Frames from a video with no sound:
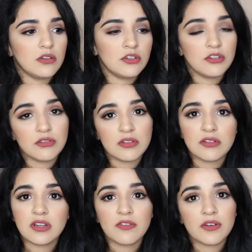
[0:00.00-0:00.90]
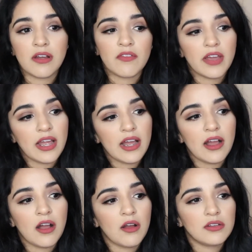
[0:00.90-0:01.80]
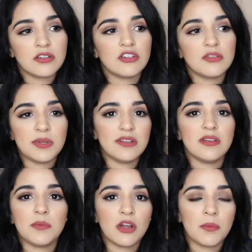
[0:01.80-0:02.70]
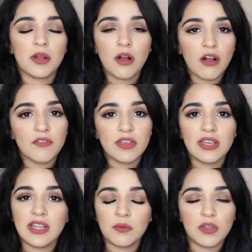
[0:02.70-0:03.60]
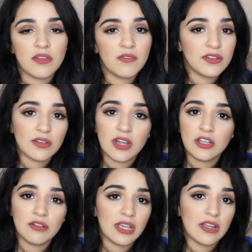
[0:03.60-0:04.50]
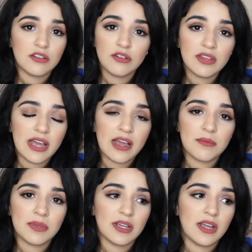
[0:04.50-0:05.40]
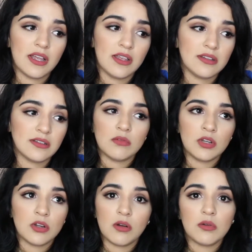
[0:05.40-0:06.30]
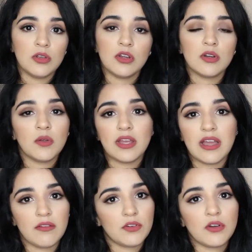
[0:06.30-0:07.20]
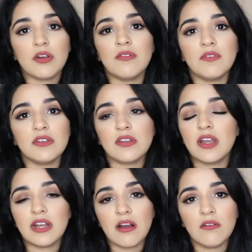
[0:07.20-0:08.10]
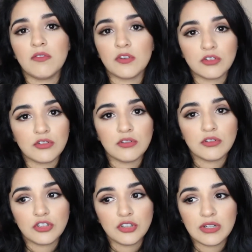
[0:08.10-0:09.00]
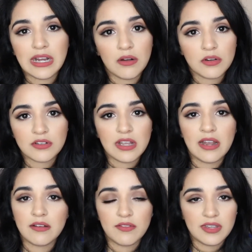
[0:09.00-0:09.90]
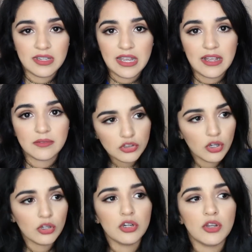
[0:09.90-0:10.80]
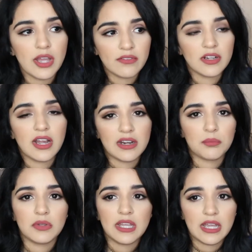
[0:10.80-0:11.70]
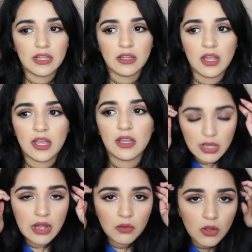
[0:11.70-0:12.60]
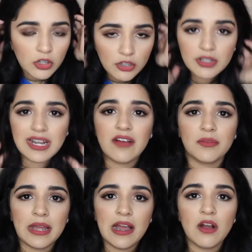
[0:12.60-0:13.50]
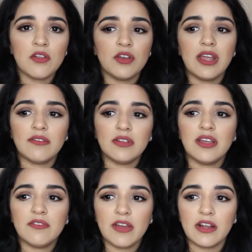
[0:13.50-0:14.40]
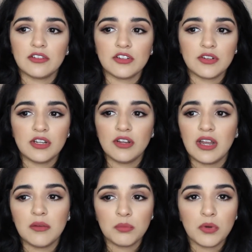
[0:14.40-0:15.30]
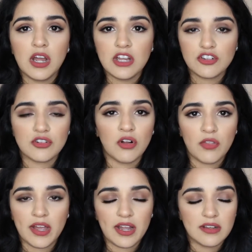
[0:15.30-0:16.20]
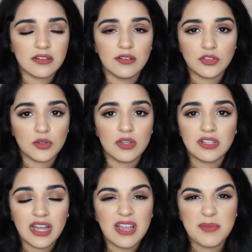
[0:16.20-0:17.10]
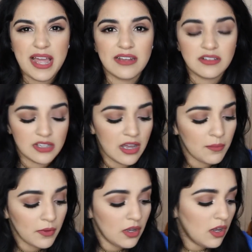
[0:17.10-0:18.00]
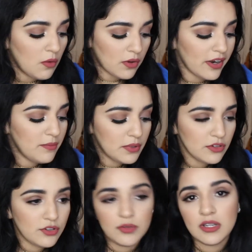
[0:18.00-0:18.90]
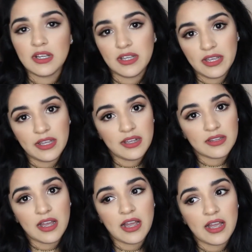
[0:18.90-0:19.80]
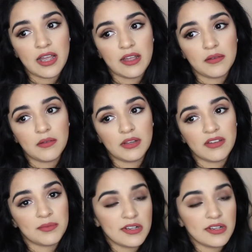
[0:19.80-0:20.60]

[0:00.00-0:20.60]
do stuff around the house and just be sipping on my coffee. And with Invisalign you can't do that because, you know, you can only have your Invisalign out for 2 hours out of the day. So, you know, you have to kind of plan like how long you can have them out, and then you have to like factor in, you gotta brush and all that kind of stuff. So the time adds up. What I've been doing is I give